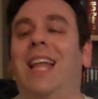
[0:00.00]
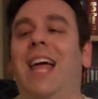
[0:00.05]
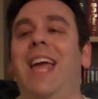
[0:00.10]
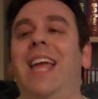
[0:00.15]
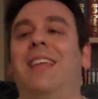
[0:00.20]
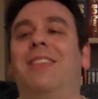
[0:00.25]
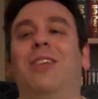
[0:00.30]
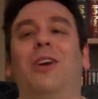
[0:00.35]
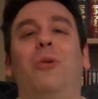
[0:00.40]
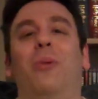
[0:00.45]

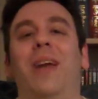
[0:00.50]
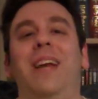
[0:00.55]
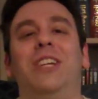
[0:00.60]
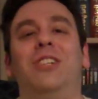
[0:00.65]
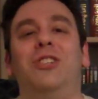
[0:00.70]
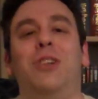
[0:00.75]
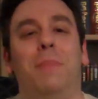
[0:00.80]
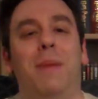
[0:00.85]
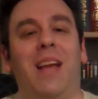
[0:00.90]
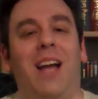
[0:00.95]
like the great
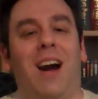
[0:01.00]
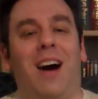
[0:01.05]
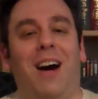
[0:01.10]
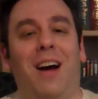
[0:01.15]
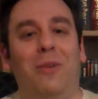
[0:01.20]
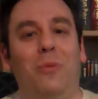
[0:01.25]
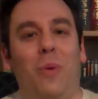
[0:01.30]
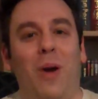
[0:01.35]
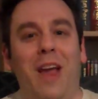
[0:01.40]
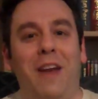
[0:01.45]
Jimmy
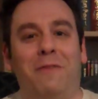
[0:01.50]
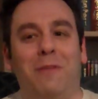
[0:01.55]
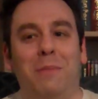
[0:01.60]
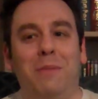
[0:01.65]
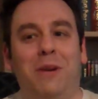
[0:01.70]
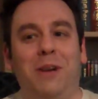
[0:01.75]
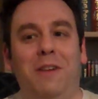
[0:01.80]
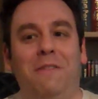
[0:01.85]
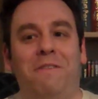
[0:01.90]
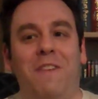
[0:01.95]
Conway
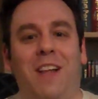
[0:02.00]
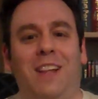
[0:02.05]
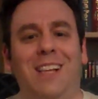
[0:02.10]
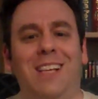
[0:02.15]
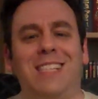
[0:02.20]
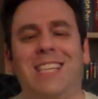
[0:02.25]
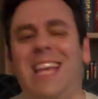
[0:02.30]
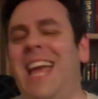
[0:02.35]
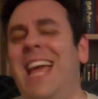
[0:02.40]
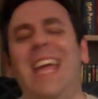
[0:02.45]
from
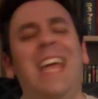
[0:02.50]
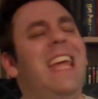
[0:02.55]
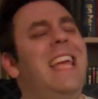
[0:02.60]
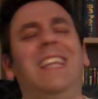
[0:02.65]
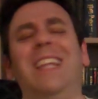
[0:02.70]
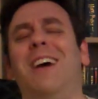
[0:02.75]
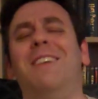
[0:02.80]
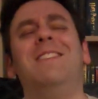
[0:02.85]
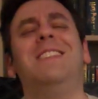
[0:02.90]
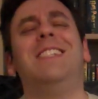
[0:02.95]
Goodfellas, he
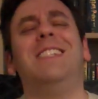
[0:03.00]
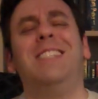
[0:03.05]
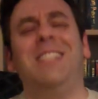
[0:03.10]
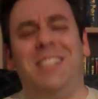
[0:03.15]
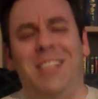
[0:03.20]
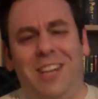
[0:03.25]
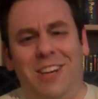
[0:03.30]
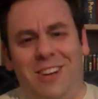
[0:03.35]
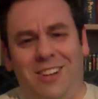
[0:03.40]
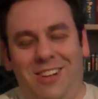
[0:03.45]
loves to
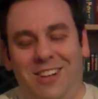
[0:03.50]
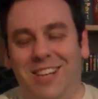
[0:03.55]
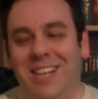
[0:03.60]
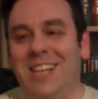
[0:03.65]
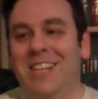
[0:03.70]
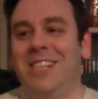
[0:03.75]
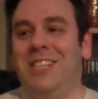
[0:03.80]
steal.